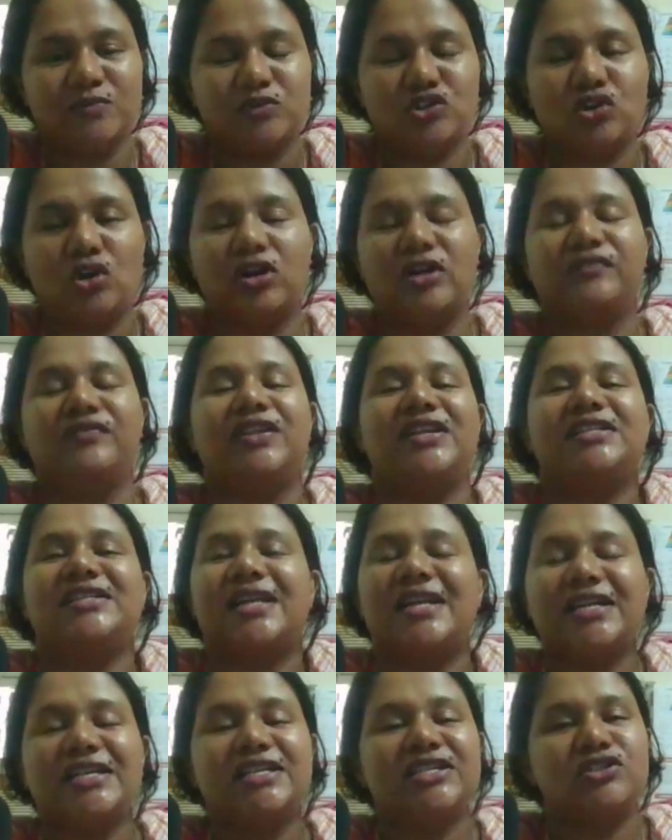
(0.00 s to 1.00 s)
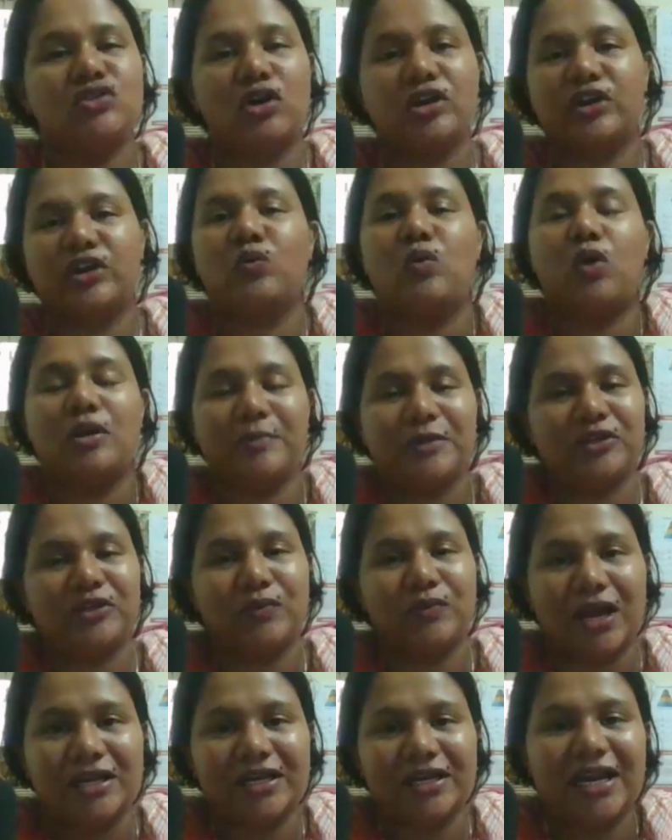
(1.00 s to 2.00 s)
stock. If there's any stock you want me to
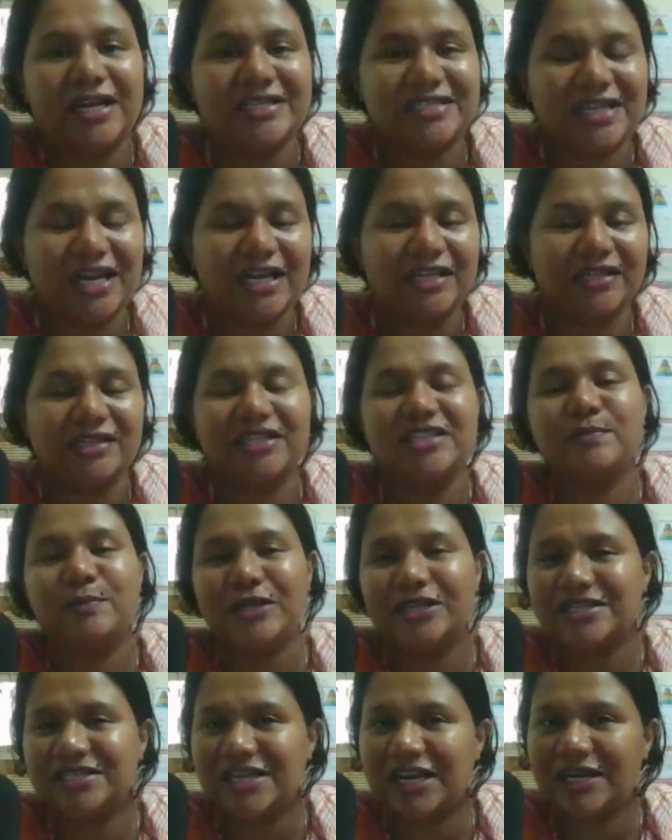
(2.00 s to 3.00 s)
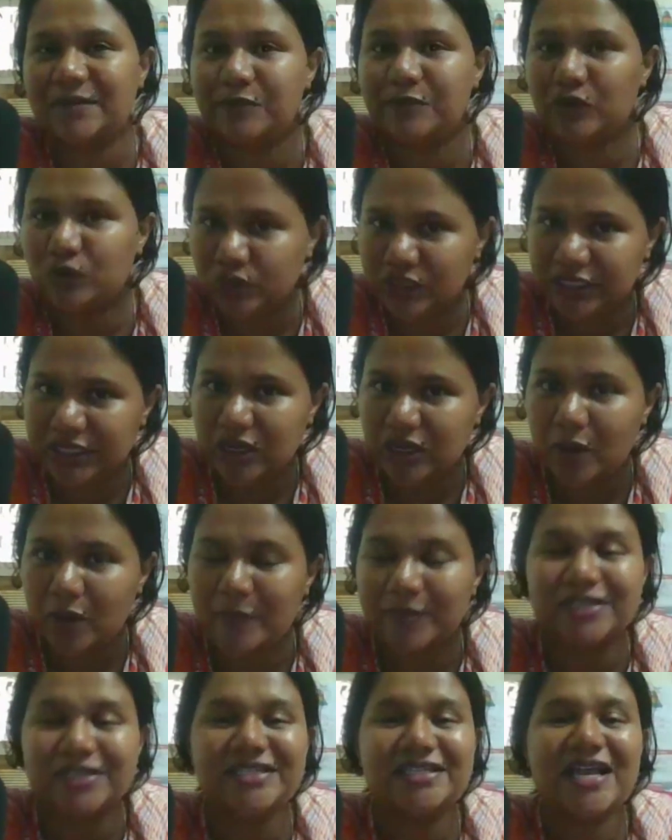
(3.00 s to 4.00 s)
analyze like this, please let me know in the
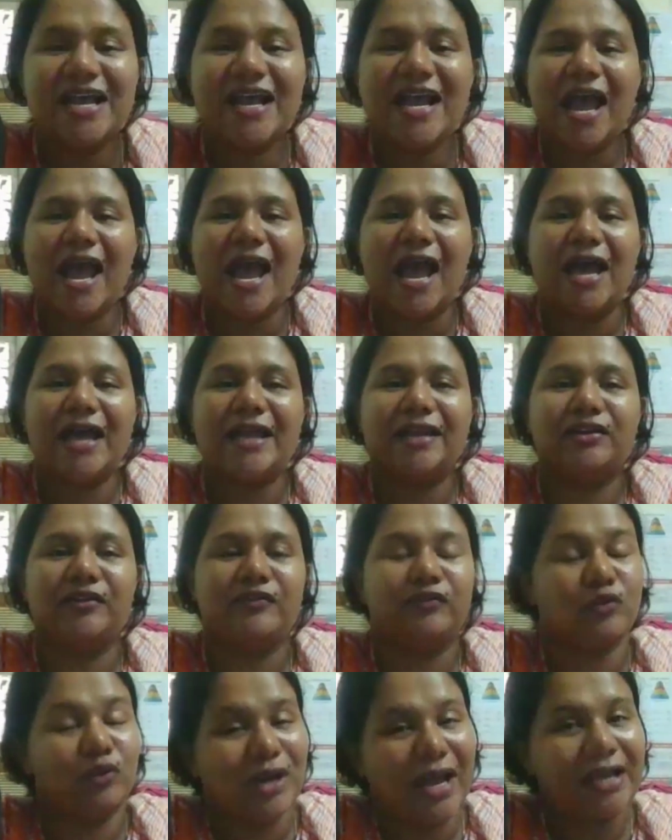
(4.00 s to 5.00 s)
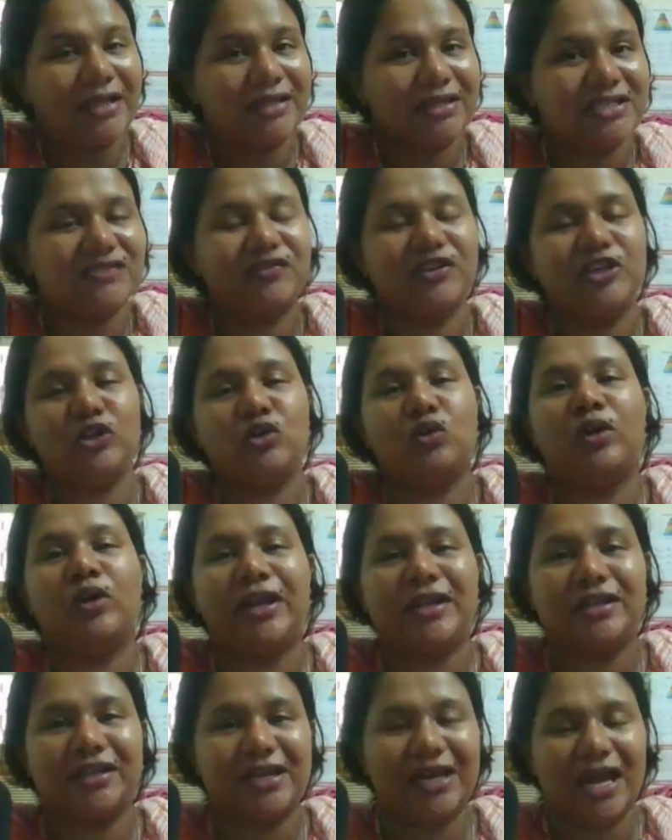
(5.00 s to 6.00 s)
comments. And if you like this video,
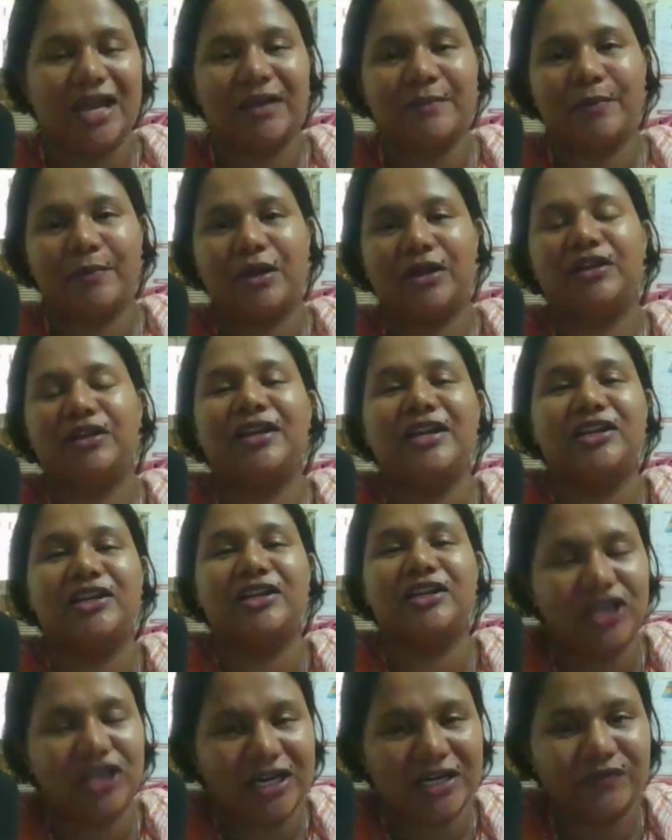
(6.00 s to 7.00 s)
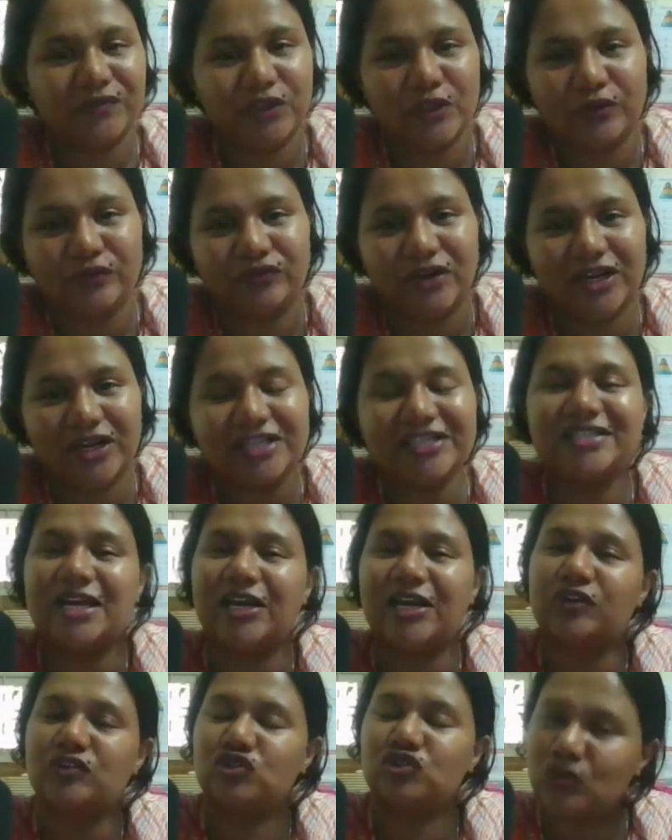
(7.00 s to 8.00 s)
hit the like button and share it with your friends.
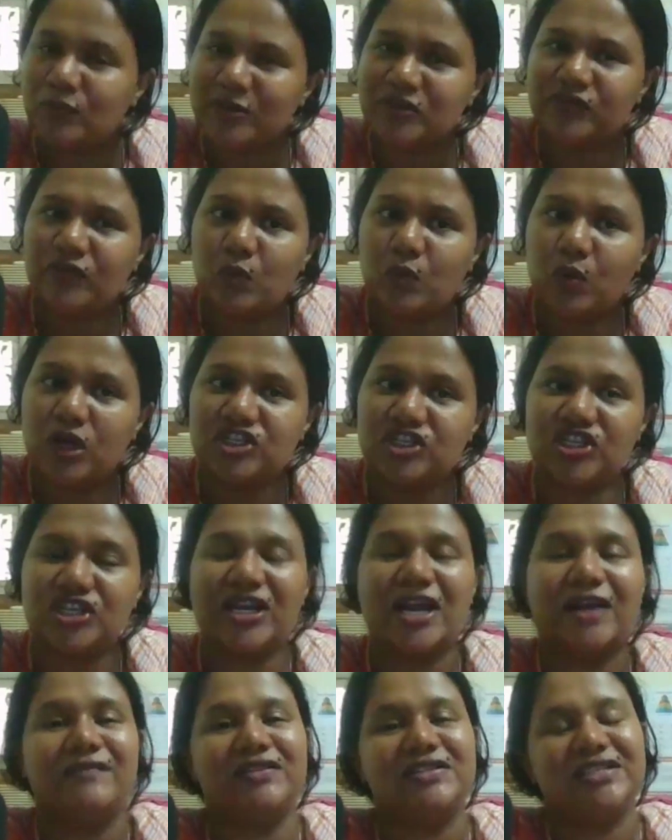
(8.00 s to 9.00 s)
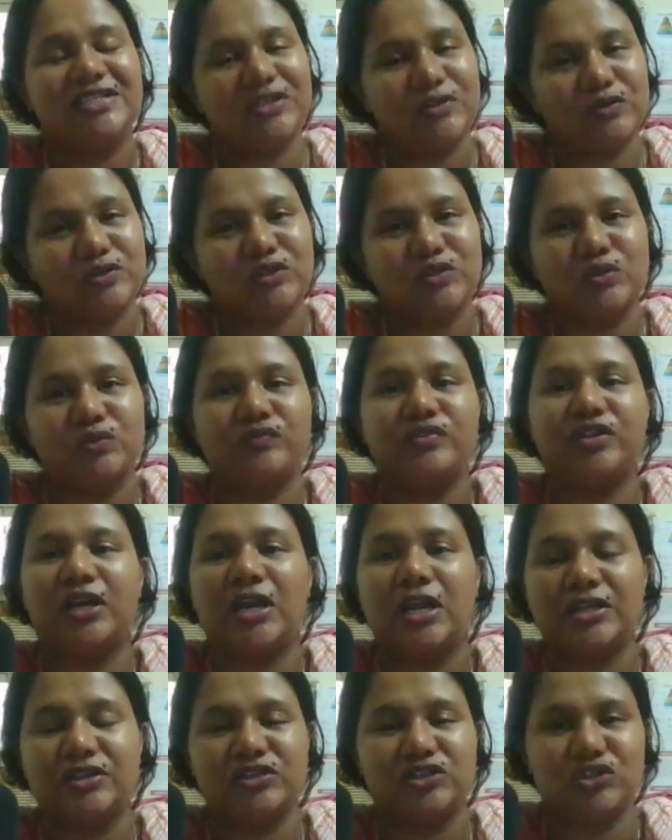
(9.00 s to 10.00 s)
Thank you so much for watching. I will see you soon with
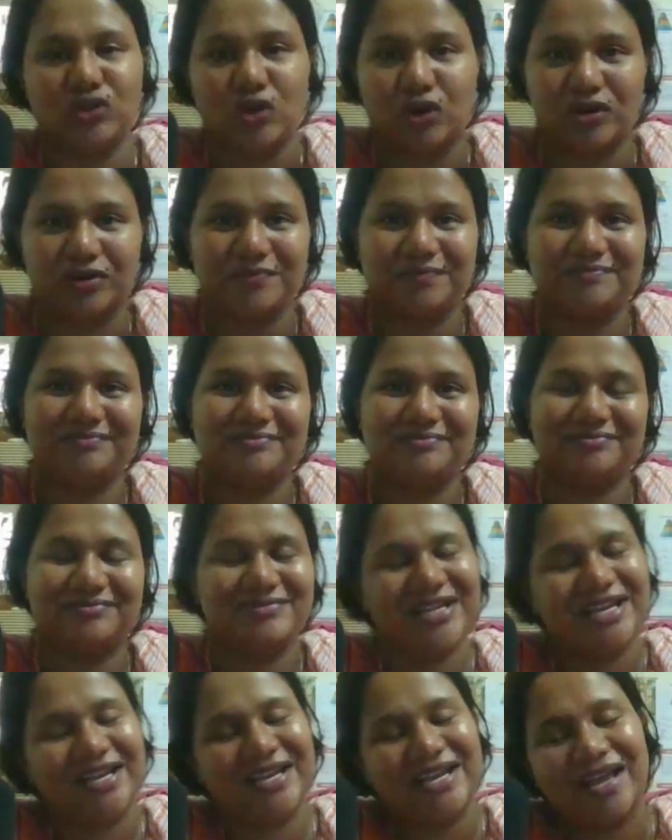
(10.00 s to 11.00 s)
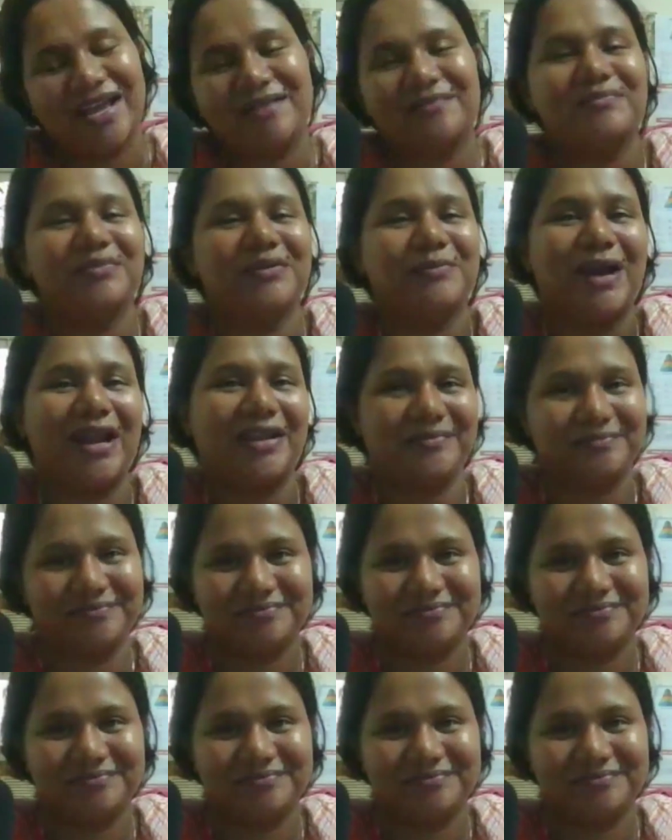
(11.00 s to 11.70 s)
another stock. Take care. Bye-bye.